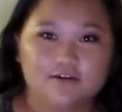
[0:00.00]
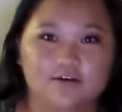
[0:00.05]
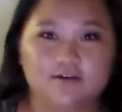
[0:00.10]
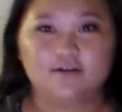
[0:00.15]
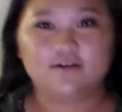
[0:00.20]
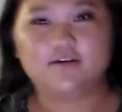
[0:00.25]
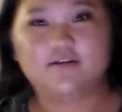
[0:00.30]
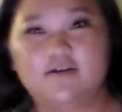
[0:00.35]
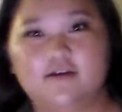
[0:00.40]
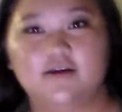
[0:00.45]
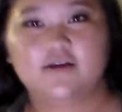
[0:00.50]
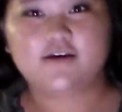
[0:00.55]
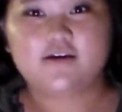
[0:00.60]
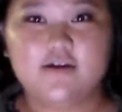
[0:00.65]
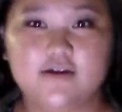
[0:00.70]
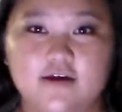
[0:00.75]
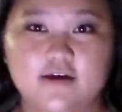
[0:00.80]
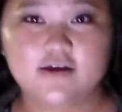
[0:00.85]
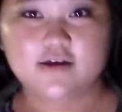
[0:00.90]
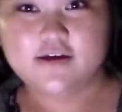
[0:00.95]
I can't talk,
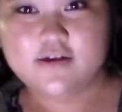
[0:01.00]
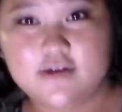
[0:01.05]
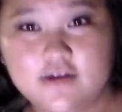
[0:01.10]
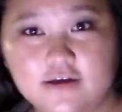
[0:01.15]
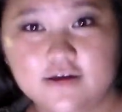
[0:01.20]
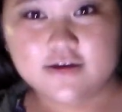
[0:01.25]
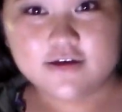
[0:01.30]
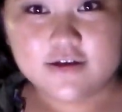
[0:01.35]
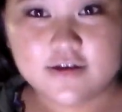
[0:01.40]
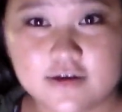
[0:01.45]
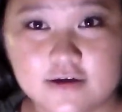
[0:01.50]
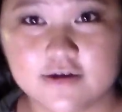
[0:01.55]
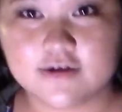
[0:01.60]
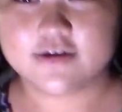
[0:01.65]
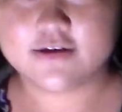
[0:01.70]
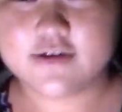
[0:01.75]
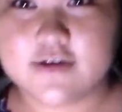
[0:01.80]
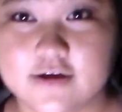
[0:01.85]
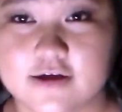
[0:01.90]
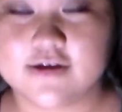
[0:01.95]
but
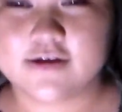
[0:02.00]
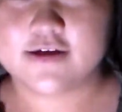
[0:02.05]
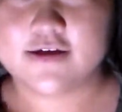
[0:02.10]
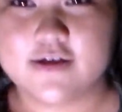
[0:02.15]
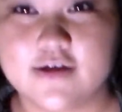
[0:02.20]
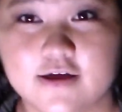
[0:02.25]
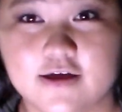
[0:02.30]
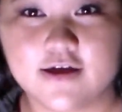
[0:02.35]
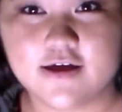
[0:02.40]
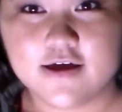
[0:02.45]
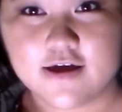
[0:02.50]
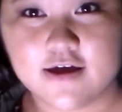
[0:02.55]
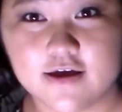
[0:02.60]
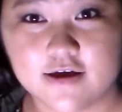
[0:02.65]
anyways, yeah.